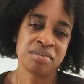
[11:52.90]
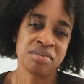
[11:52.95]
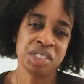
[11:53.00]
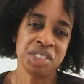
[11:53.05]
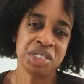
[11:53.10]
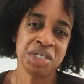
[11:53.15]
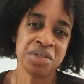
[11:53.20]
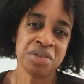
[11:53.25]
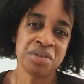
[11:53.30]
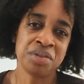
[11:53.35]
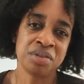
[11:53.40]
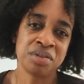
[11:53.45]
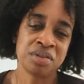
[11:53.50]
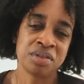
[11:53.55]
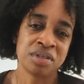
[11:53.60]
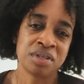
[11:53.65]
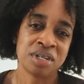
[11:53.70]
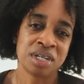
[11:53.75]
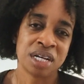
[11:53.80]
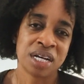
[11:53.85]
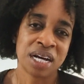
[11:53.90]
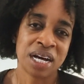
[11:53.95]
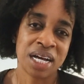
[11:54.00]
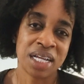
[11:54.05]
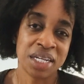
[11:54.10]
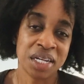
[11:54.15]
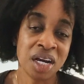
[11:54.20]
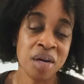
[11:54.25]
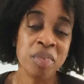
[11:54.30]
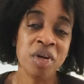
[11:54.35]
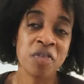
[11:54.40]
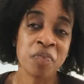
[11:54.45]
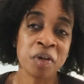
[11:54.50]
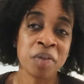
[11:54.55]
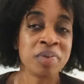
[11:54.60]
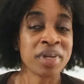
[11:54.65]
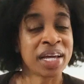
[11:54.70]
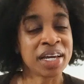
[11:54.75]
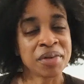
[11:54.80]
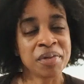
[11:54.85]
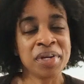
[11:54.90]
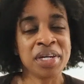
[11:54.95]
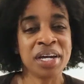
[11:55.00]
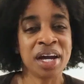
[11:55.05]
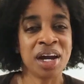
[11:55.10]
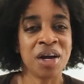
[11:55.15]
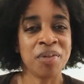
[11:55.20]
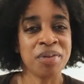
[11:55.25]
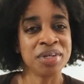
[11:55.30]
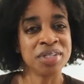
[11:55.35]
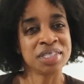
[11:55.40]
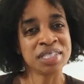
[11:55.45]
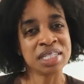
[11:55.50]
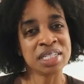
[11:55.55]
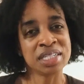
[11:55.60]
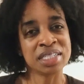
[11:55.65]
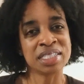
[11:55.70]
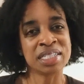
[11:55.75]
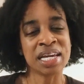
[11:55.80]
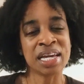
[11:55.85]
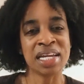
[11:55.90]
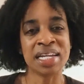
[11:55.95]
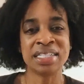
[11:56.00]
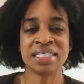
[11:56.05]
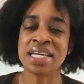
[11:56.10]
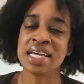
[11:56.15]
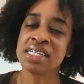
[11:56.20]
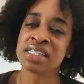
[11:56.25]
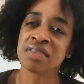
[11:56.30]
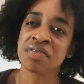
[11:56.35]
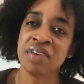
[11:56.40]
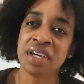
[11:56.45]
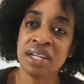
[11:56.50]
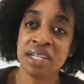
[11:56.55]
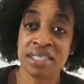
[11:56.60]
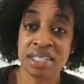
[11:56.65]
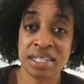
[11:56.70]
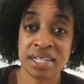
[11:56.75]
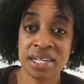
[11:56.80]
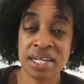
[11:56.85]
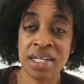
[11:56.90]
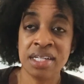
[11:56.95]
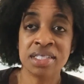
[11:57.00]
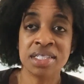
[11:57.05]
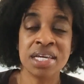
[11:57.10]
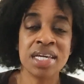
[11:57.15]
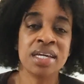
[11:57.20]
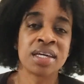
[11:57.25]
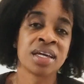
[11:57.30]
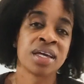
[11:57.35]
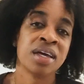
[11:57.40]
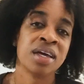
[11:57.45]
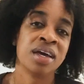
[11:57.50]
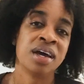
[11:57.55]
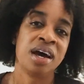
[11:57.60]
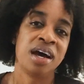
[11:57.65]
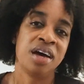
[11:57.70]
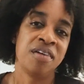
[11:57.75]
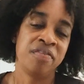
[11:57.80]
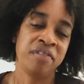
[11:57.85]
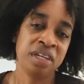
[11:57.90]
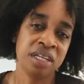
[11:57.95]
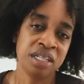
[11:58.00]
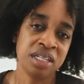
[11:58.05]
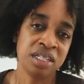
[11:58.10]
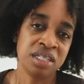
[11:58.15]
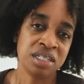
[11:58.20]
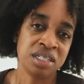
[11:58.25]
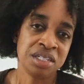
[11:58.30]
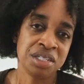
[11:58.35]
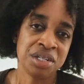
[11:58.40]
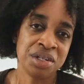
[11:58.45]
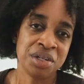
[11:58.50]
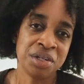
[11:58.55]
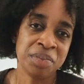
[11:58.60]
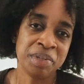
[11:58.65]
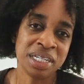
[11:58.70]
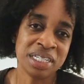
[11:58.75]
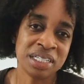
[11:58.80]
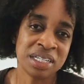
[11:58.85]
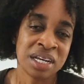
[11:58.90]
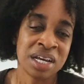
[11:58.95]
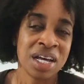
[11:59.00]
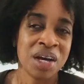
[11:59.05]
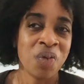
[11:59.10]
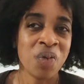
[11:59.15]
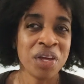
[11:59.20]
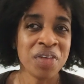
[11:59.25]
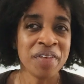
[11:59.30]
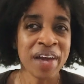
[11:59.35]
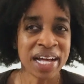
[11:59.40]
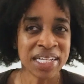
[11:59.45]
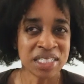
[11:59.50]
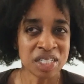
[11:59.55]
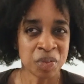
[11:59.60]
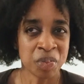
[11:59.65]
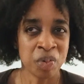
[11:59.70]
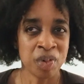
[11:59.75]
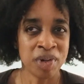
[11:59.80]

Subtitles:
you know, a number of people, like we always hear the saying, it takes a village. It does take a village, you know, but we've gotten to the